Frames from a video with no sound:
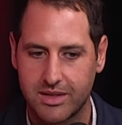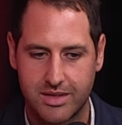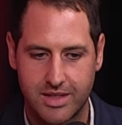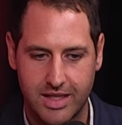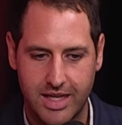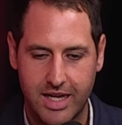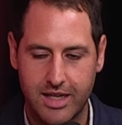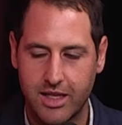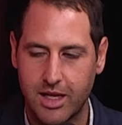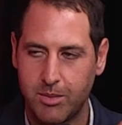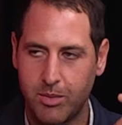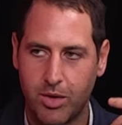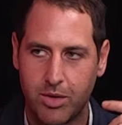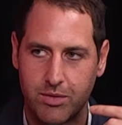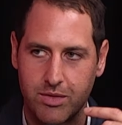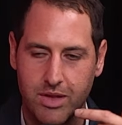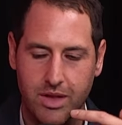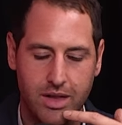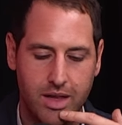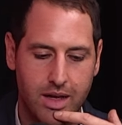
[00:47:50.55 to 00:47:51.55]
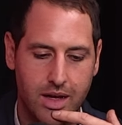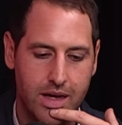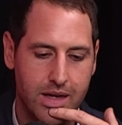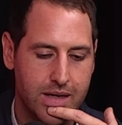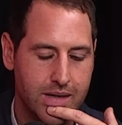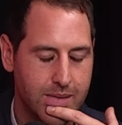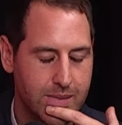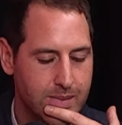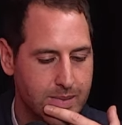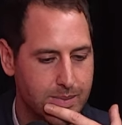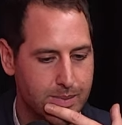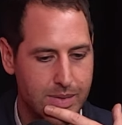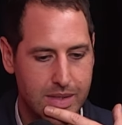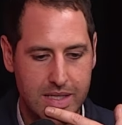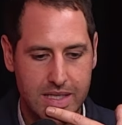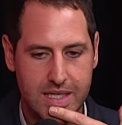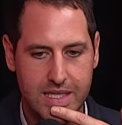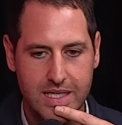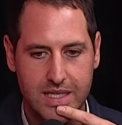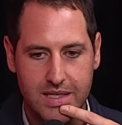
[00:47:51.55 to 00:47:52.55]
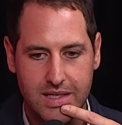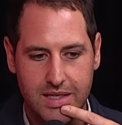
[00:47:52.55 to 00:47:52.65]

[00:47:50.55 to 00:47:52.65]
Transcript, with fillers: To get them over the line. But yep.